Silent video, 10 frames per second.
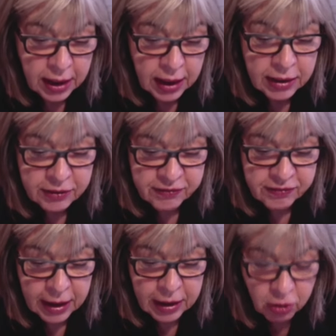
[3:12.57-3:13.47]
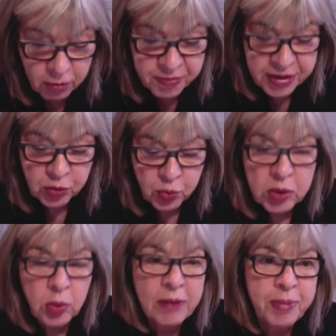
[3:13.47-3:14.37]
And I hope that we
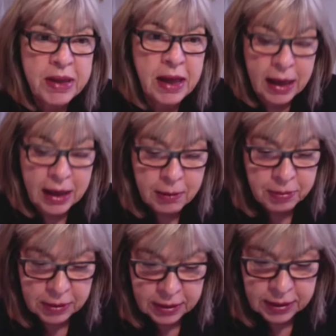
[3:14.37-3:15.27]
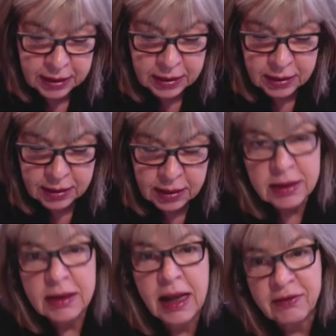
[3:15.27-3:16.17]
will be able in
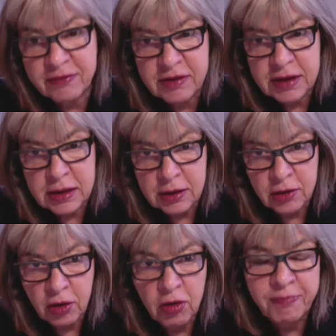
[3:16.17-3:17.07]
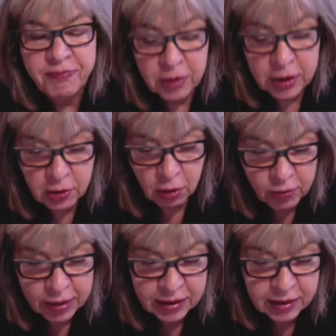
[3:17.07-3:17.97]
next year, hopefully
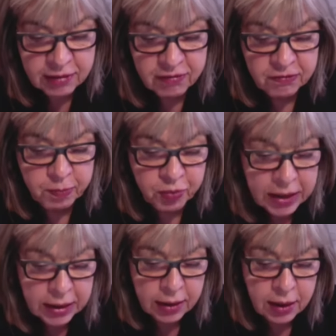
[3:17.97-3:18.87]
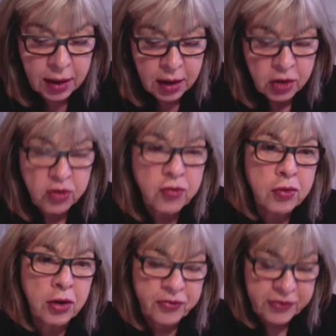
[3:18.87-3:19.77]
already in spring, to
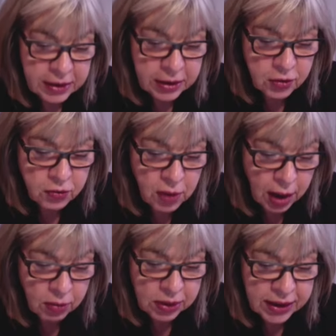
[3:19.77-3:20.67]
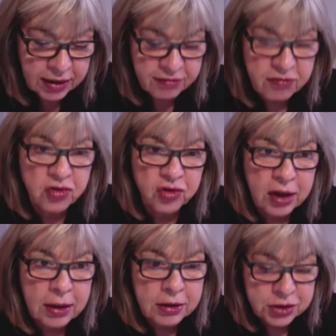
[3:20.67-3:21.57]
continue our
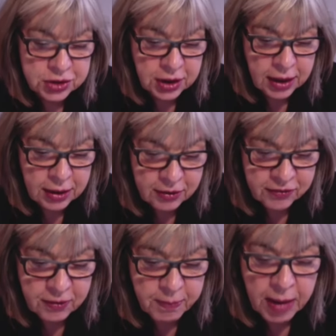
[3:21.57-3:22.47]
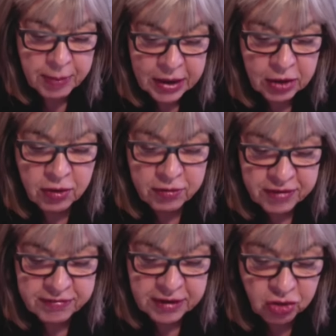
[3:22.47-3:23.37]
exchange and public
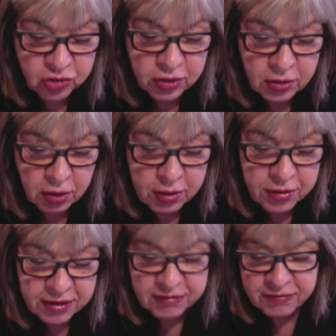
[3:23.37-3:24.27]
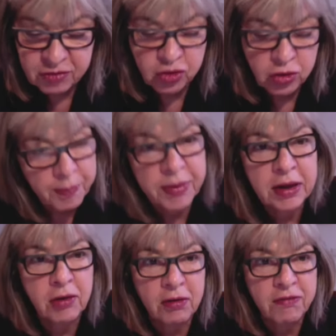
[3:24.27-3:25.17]
conversation on this
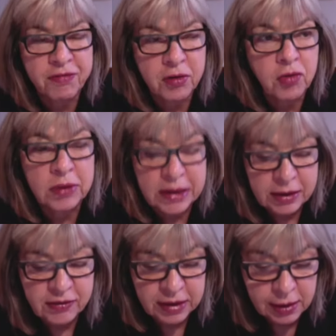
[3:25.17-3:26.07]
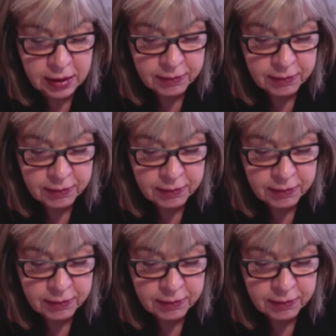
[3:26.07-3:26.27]
topic of the Green Deal.